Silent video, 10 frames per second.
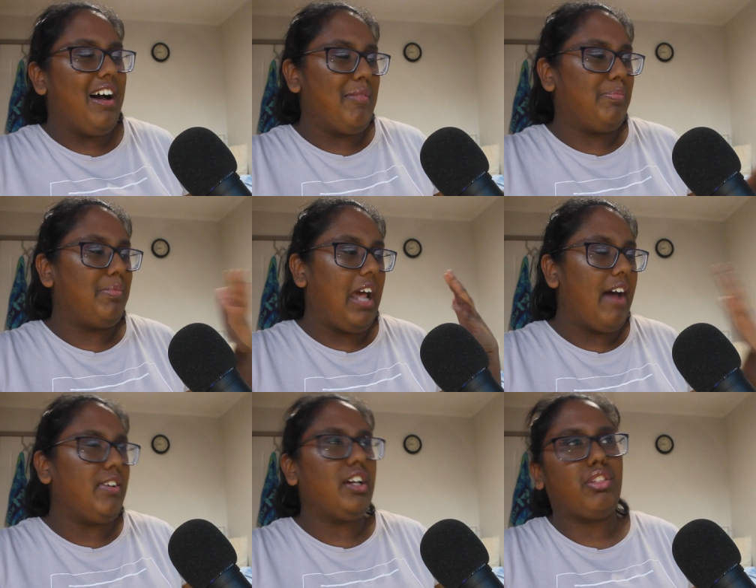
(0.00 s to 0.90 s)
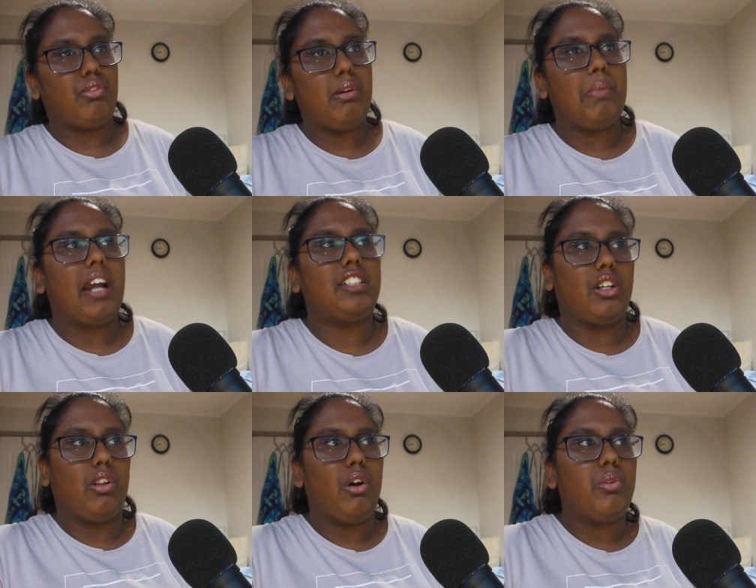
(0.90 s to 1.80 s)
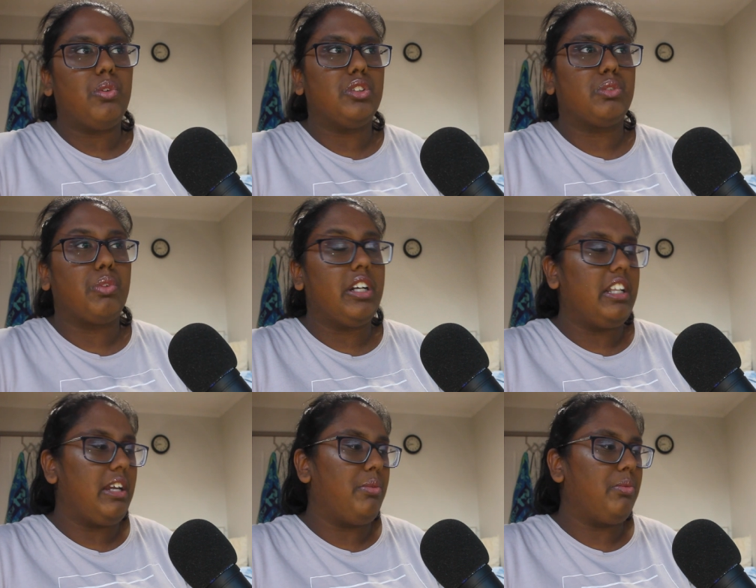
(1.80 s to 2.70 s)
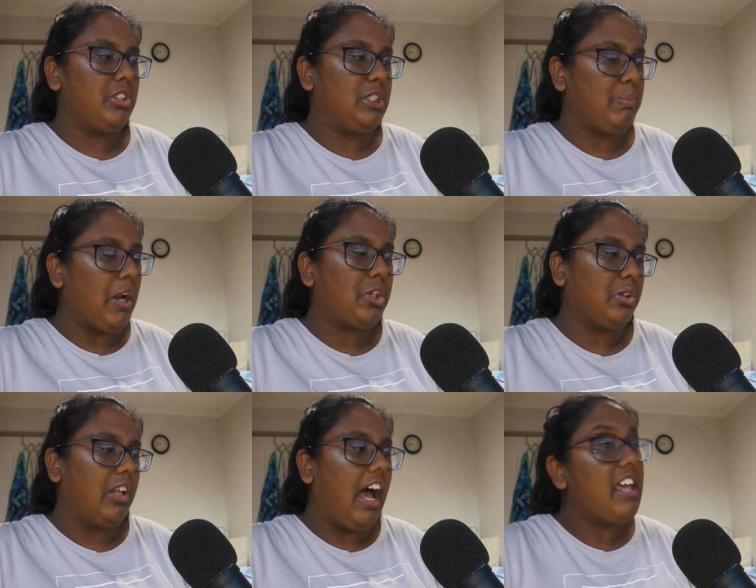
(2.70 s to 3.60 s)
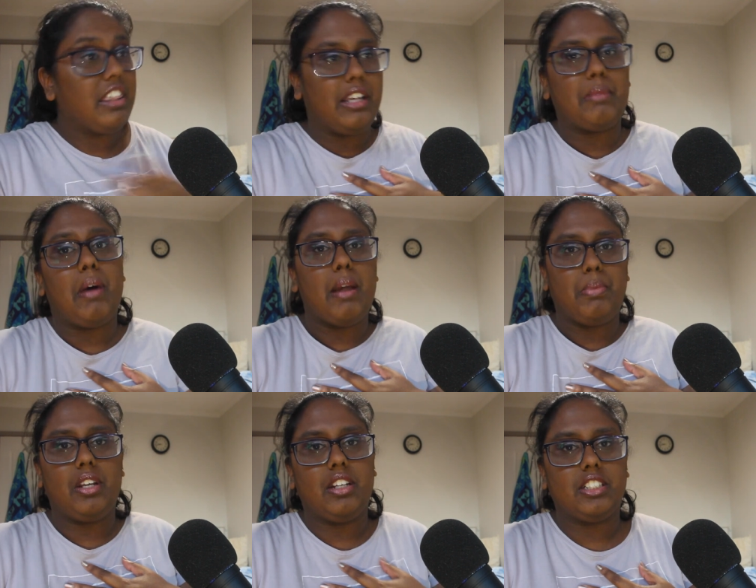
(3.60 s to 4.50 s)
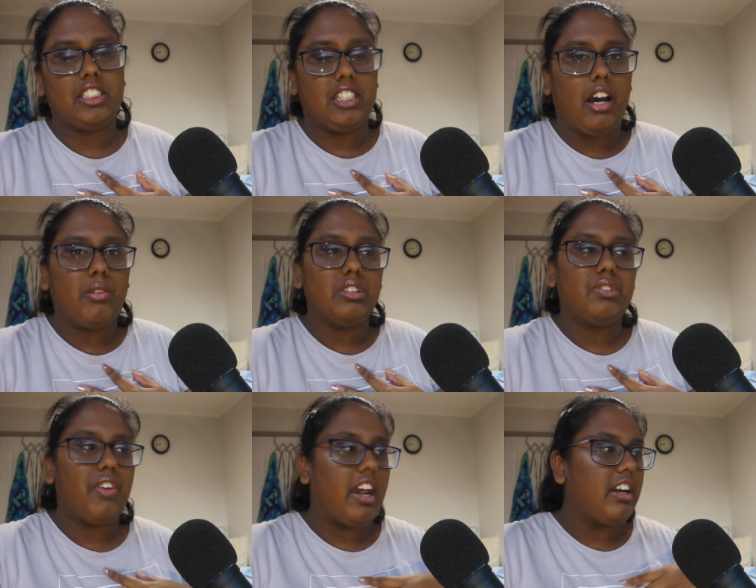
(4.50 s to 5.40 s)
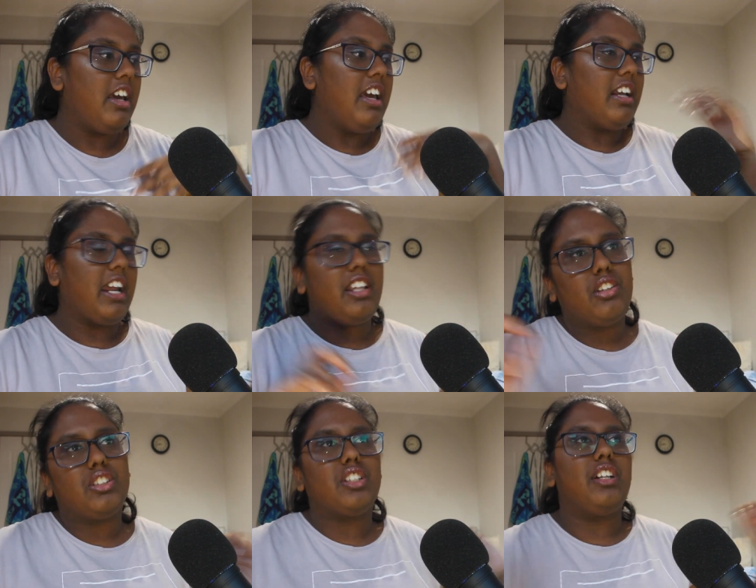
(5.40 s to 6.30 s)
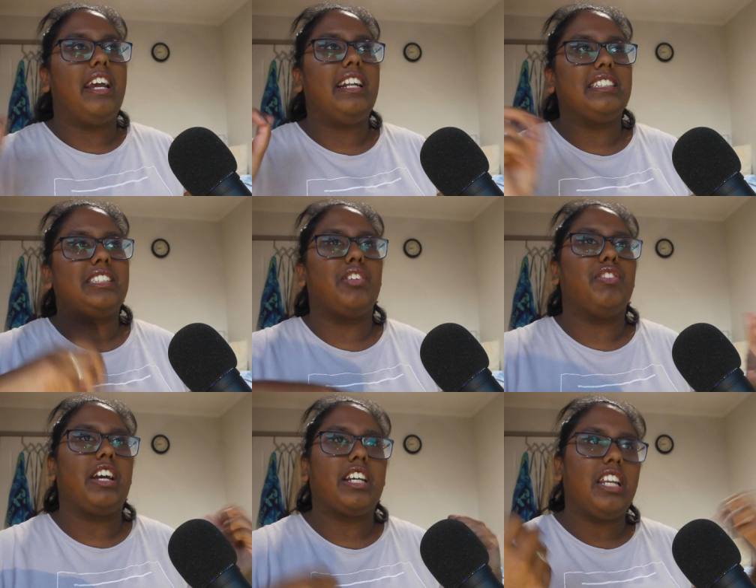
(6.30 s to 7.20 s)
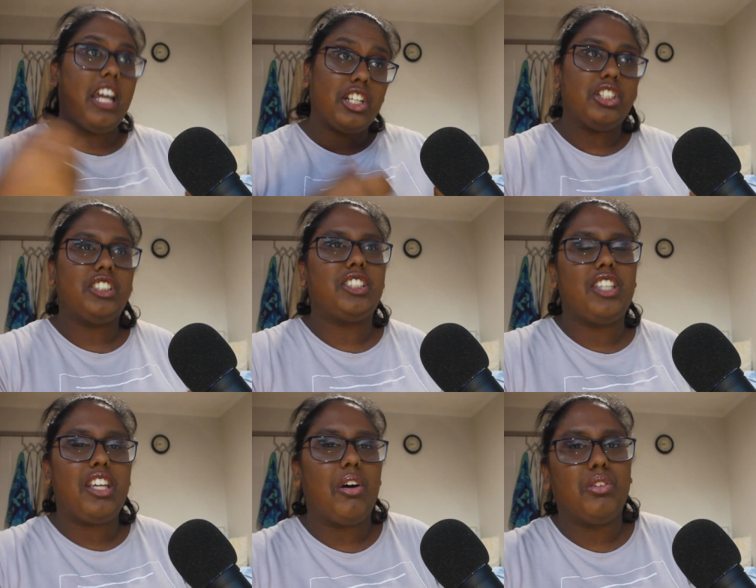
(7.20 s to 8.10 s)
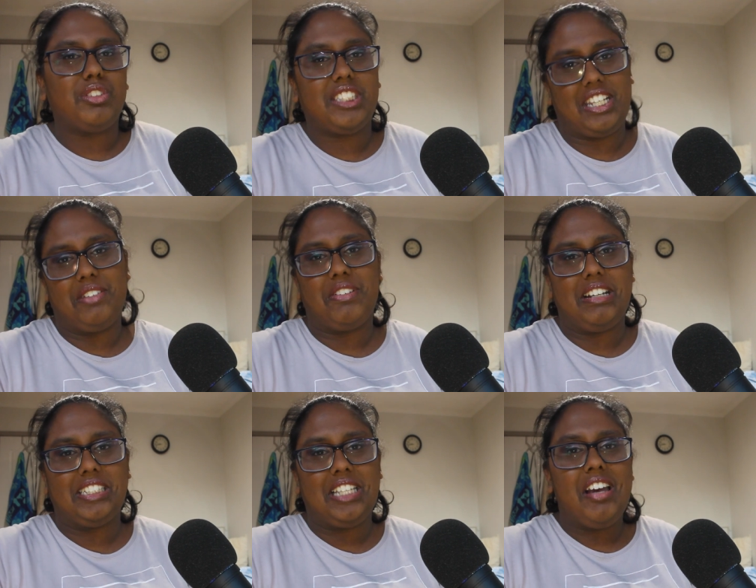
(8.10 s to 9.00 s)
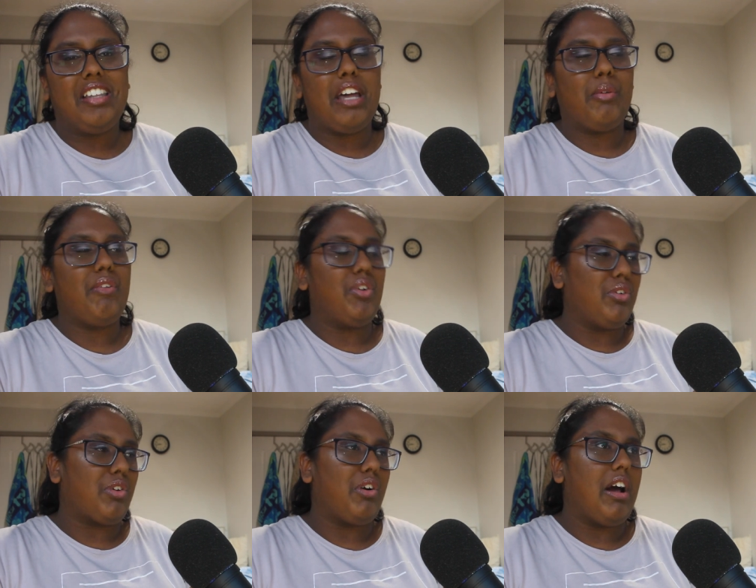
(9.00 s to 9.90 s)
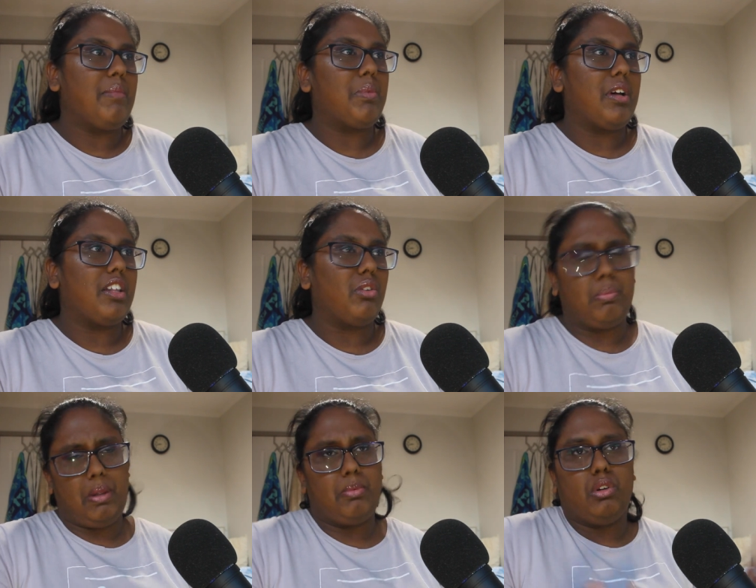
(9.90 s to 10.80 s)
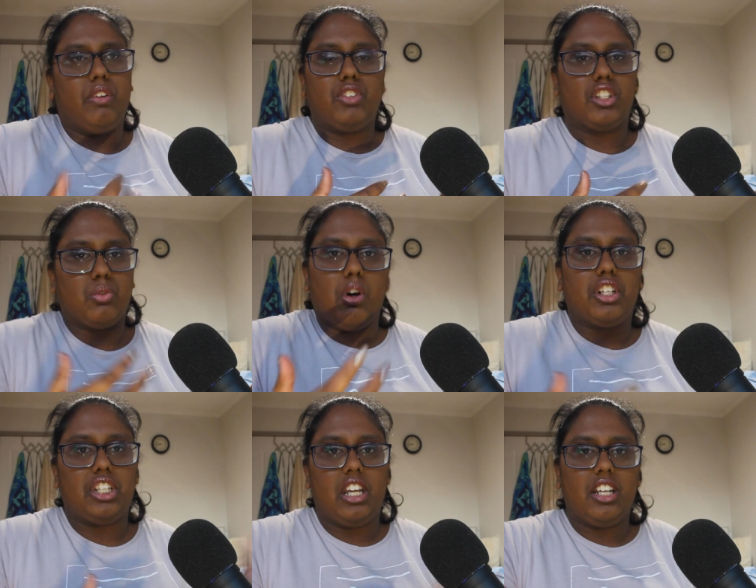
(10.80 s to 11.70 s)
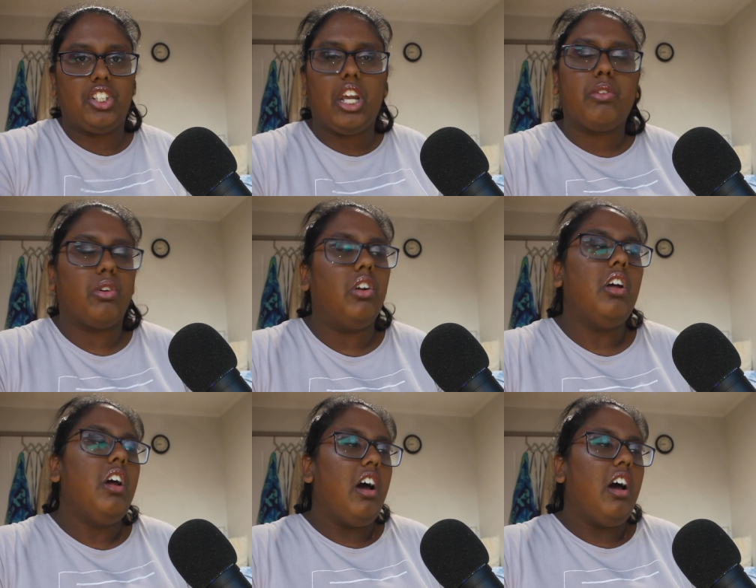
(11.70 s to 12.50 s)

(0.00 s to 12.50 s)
Having a throwback to Clone Wars really was special, I think, in my opinion, as a Star Wars fan. Getting those little hints of, like, connections to the old series that we've all grown up with, or people who have just watched it in general.